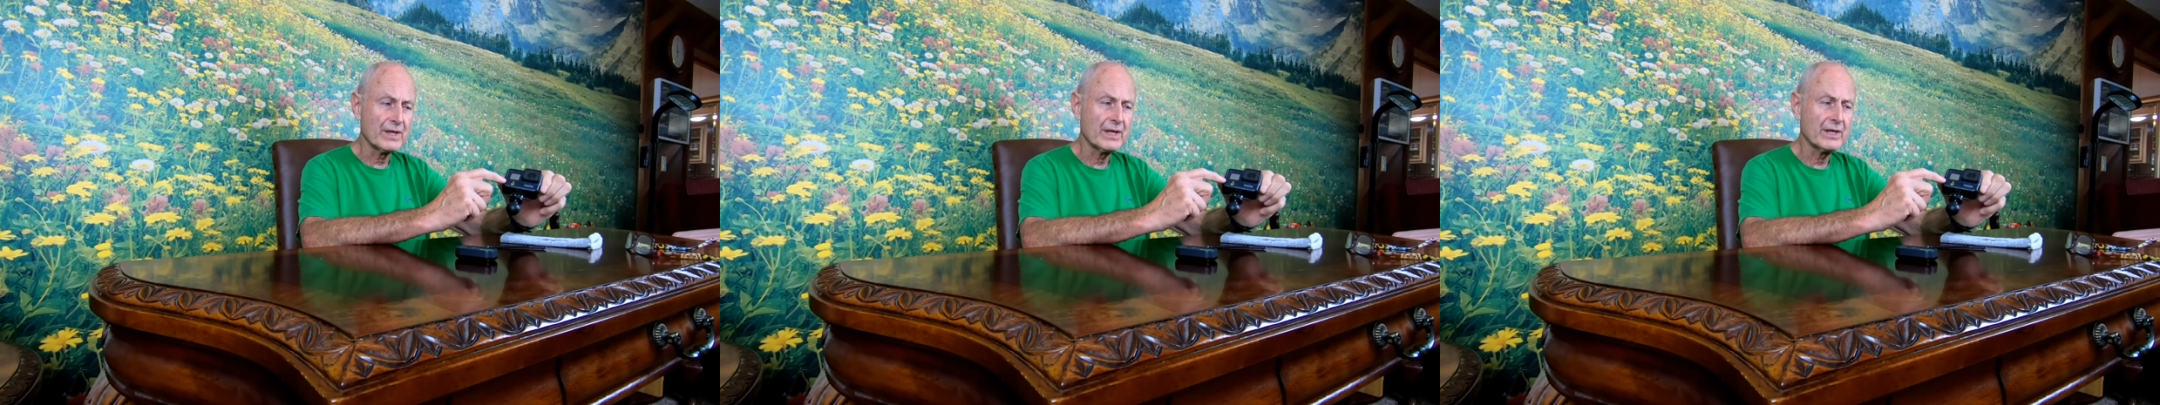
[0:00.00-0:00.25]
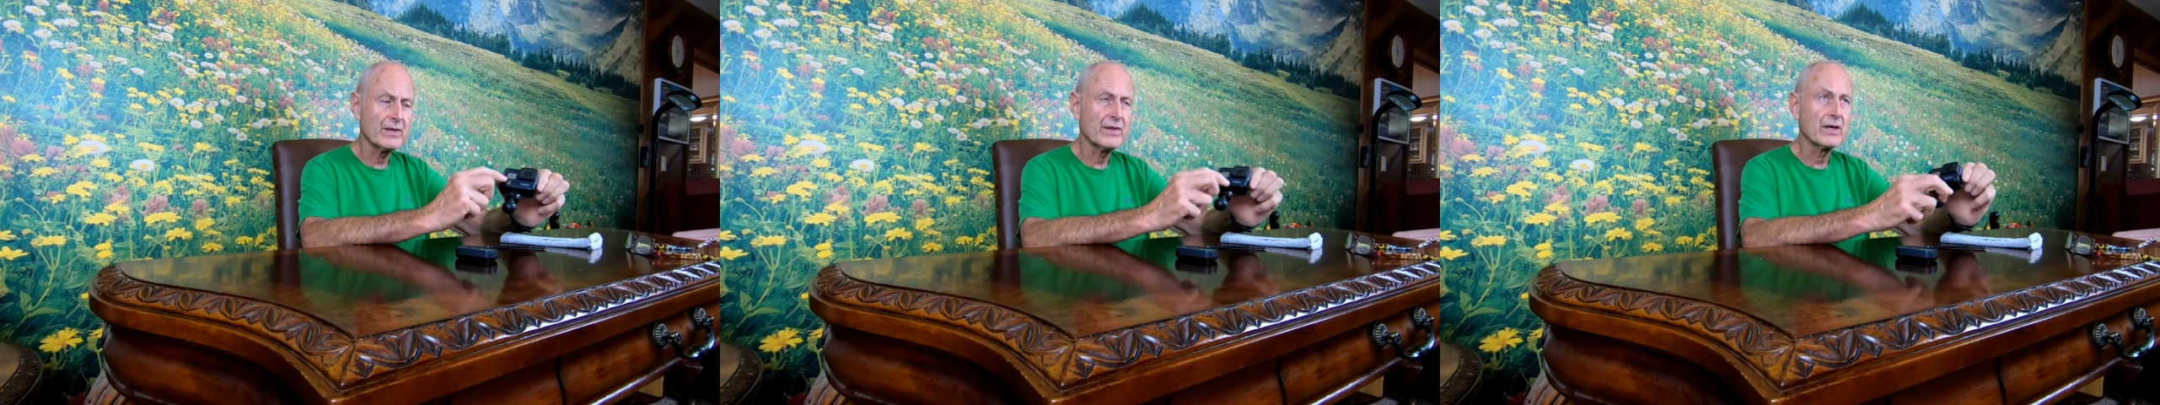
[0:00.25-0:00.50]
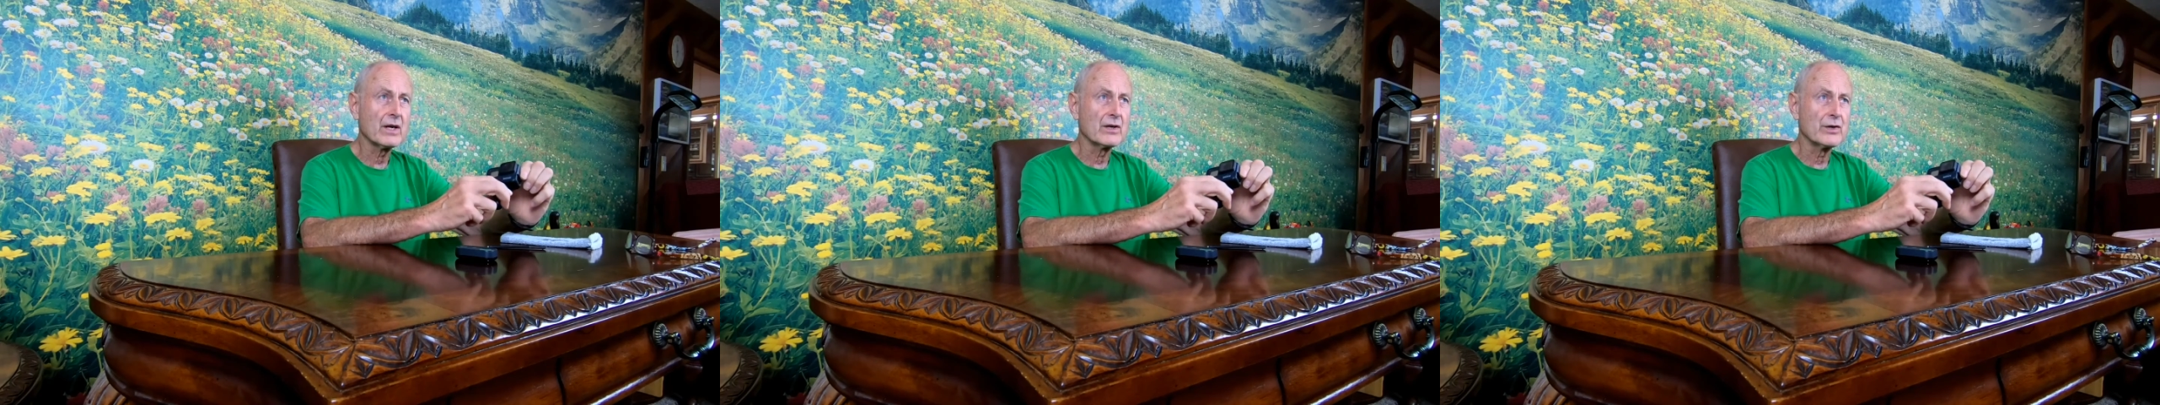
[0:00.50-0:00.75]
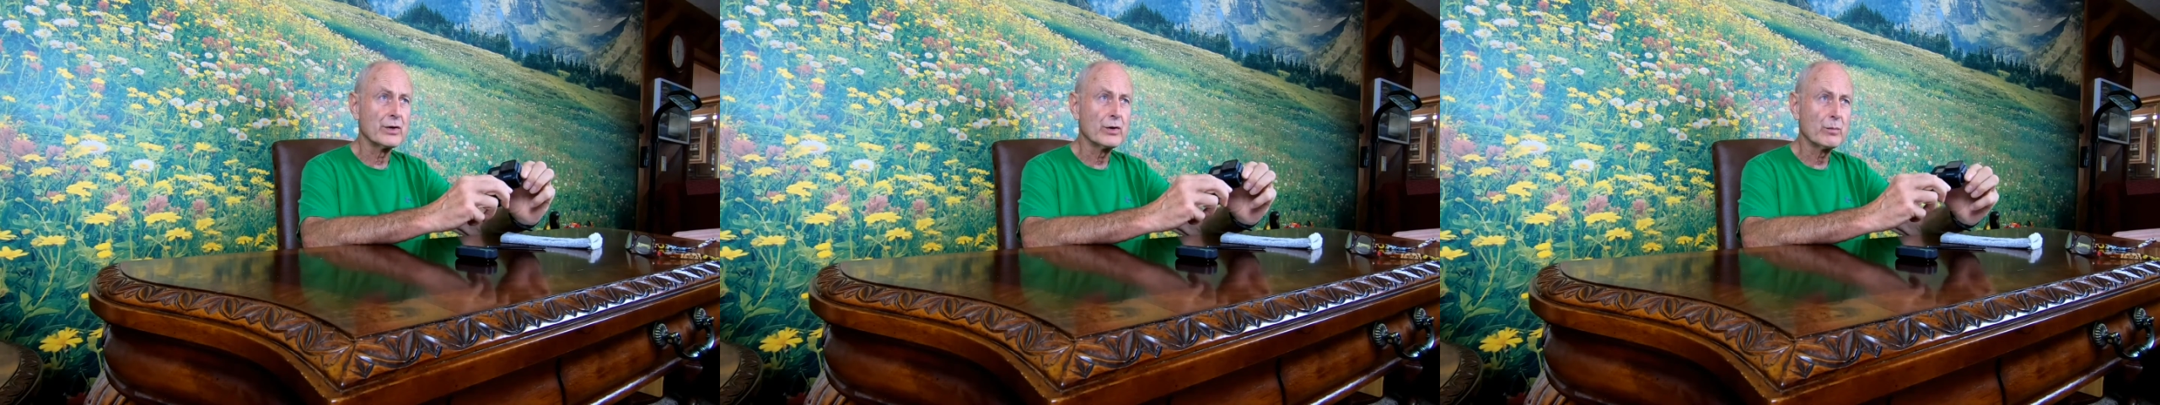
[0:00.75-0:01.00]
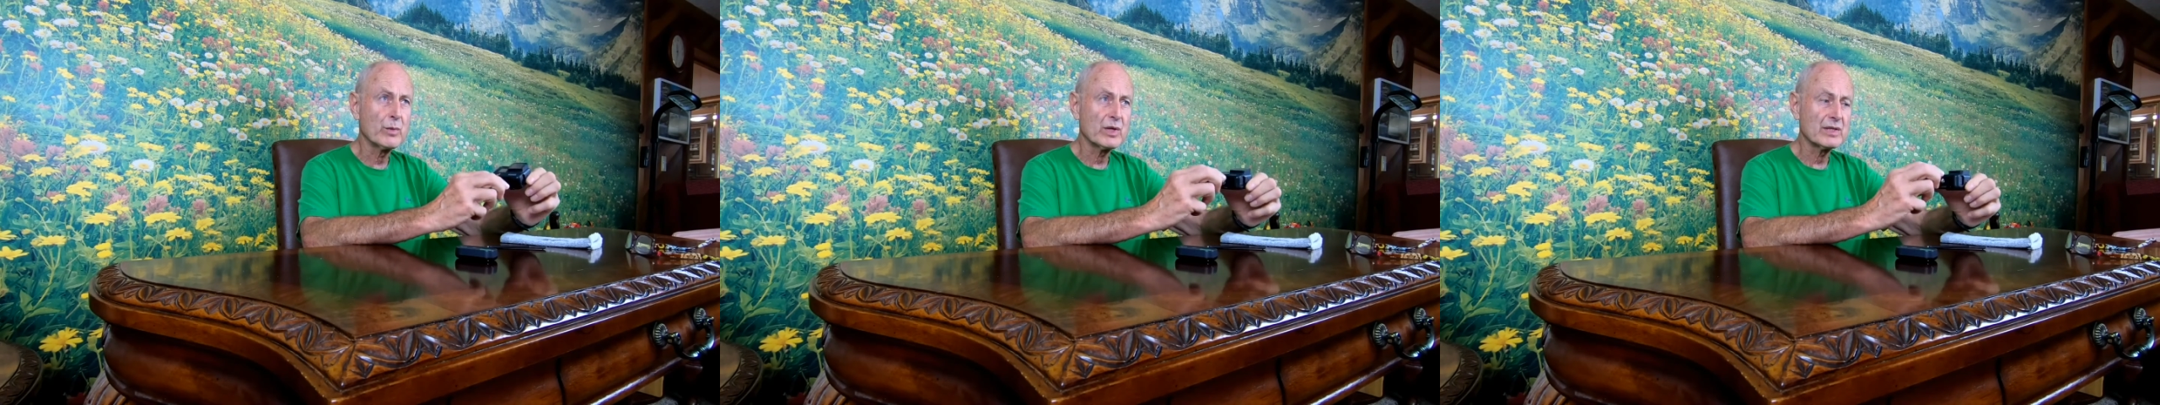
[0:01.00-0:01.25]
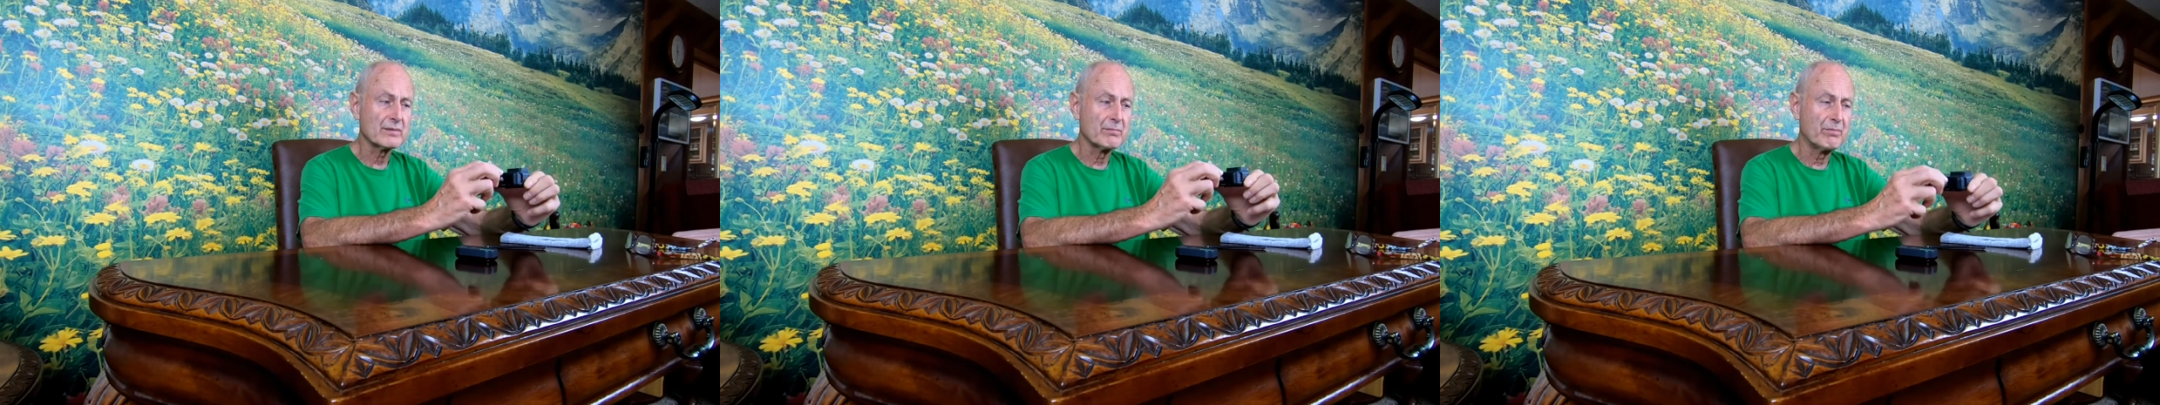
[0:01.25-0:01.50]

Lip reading: in here, there are numerous